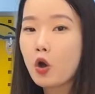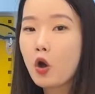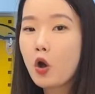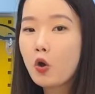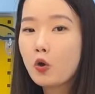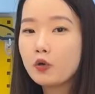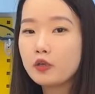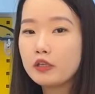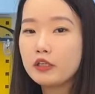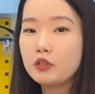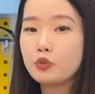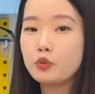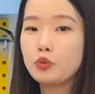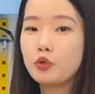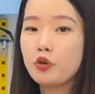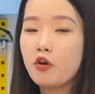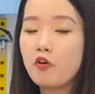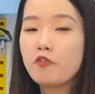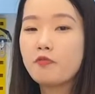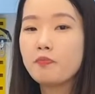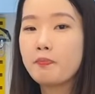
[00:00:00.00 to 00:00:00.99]
only
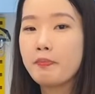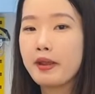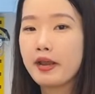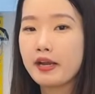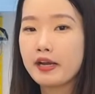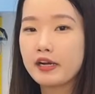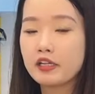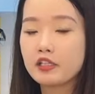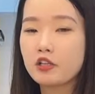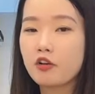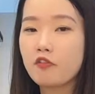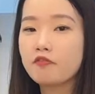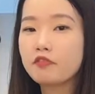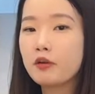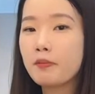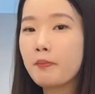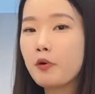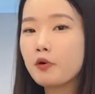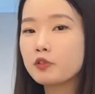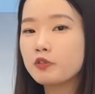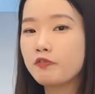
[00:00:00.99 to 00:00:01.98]
12 pairs of the
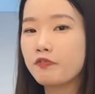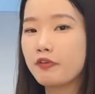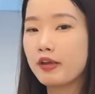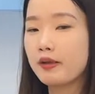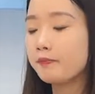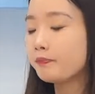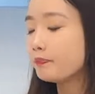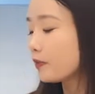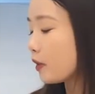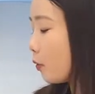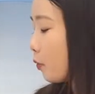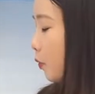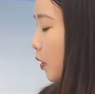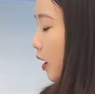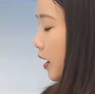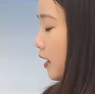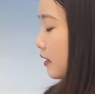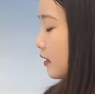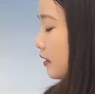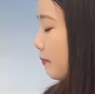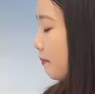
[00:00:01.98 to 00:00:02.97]
MOSFET,
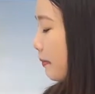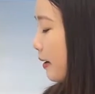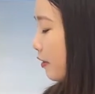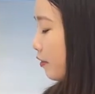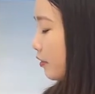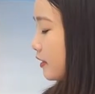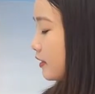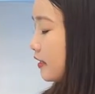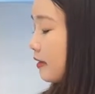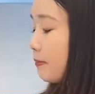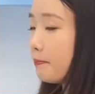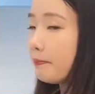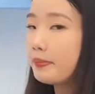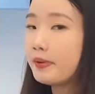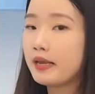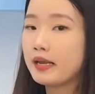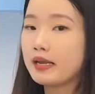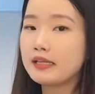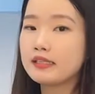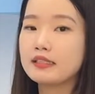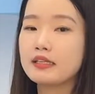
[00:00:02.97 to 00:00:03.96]
while the MeritSun
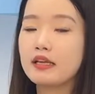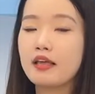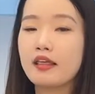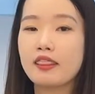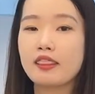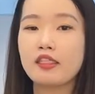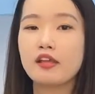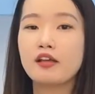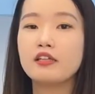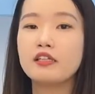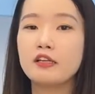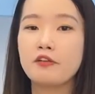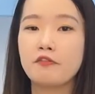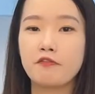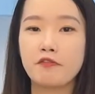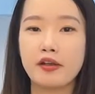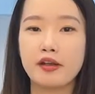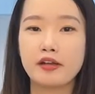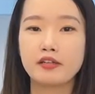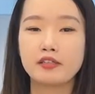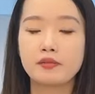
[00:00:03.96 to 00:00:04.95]
BMS has 13
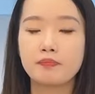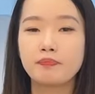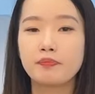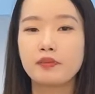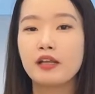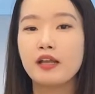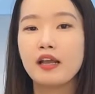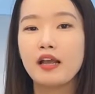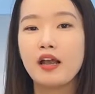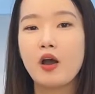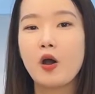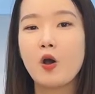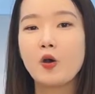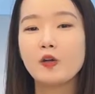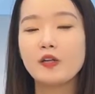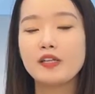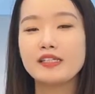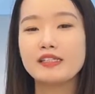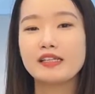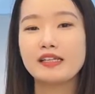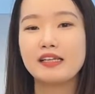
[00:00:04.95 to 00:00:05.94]
pairs.
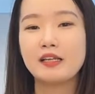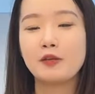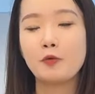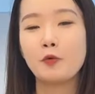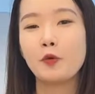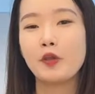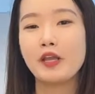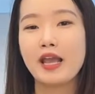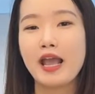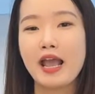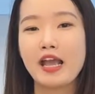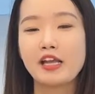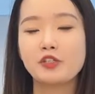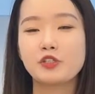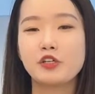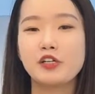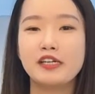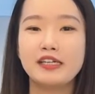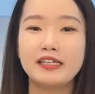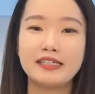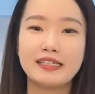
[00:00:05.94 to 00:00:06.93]
Honestly, we
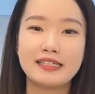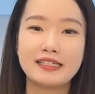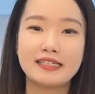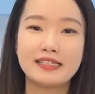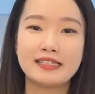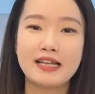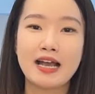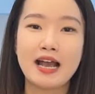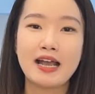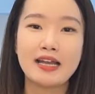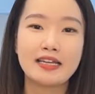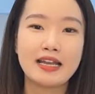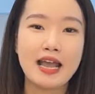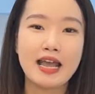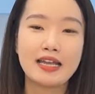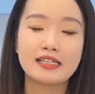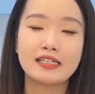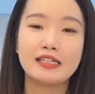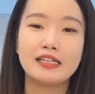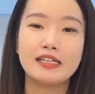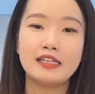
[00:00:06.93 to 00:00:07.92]
actually design
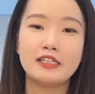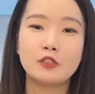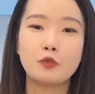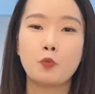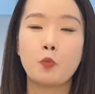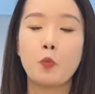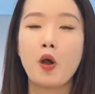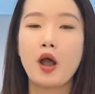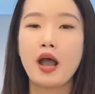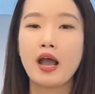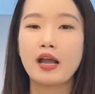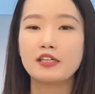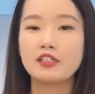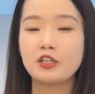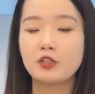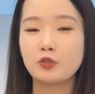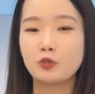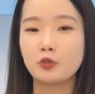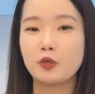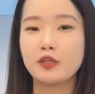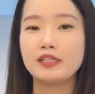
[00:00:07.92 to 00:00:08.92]
at least
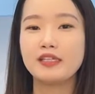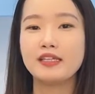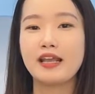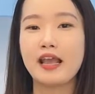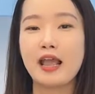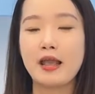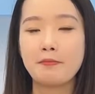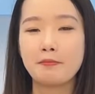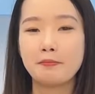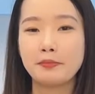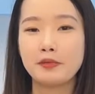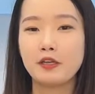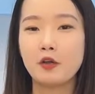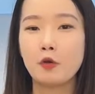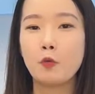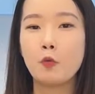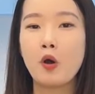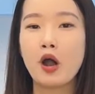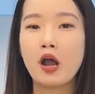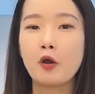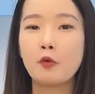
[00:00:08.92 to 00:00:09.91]
120 amperes
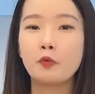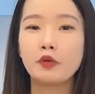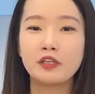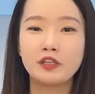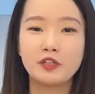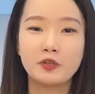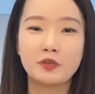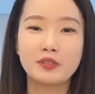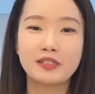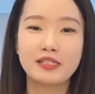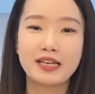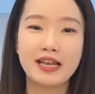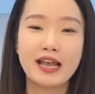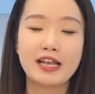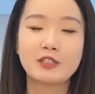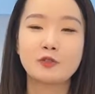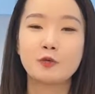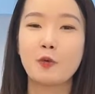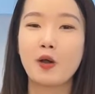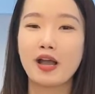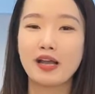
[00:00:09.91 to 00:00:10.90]
while we're using
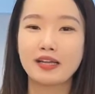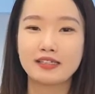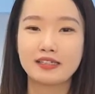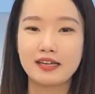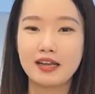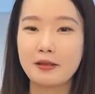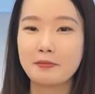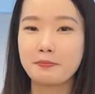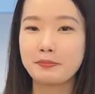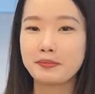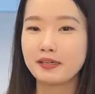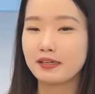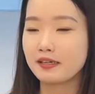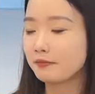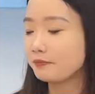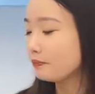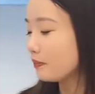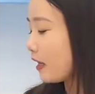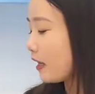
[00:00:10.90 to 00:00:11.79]
as 100 amperes.